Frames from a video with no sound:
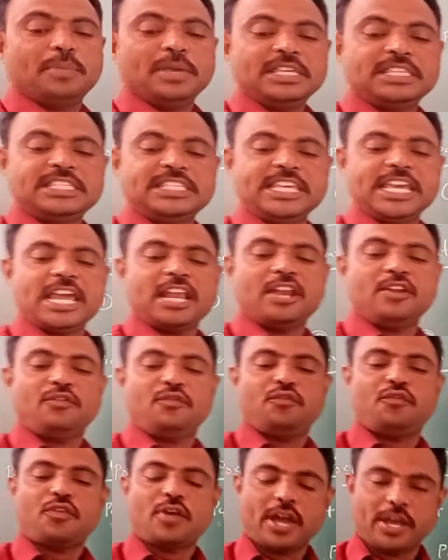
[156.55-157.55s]

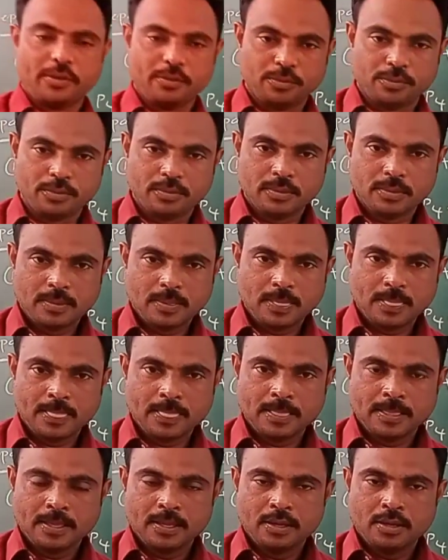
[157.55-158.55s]
PCl5.
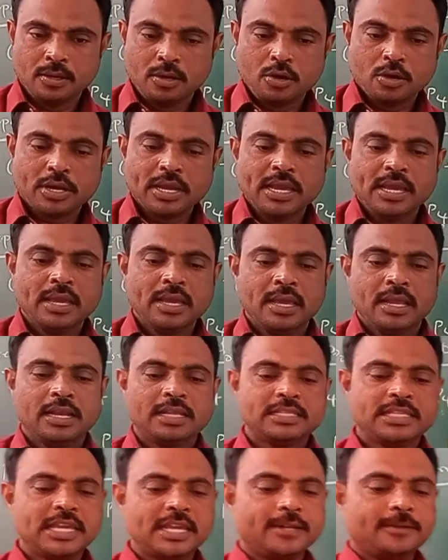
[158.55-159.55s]
Okay,
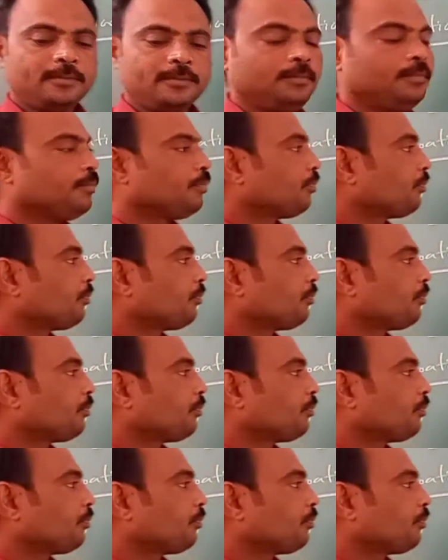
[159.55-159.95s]
listen.